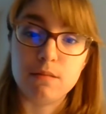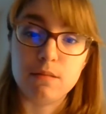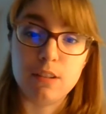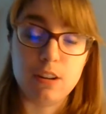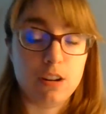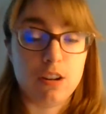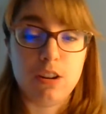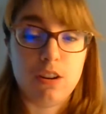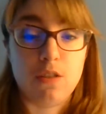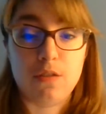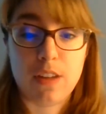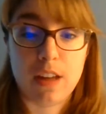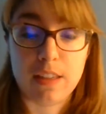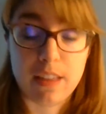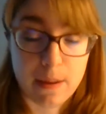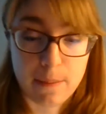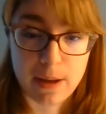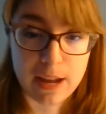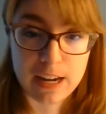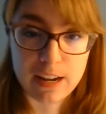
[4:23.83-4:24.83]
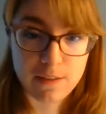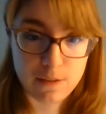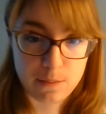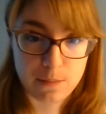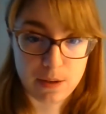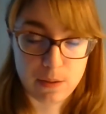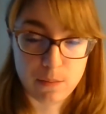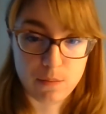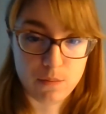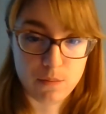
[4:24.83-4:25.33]
that might even
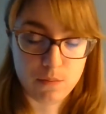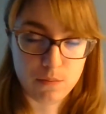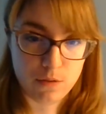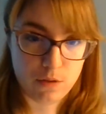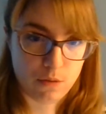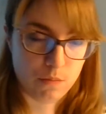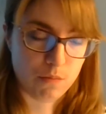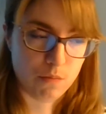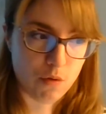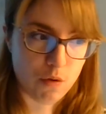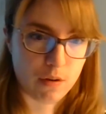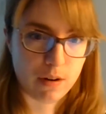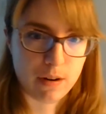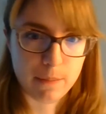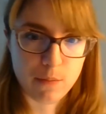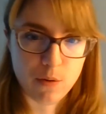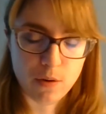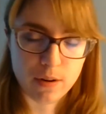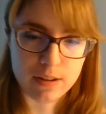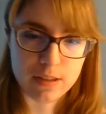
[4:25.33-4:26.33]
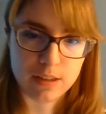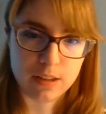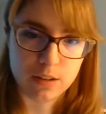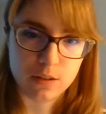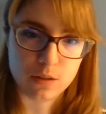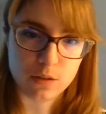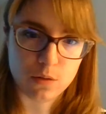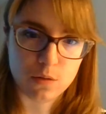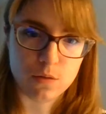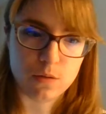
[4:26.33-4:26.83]
be, more important
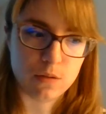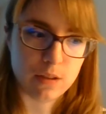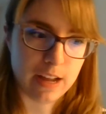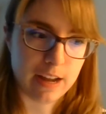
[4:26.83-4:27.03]
than school.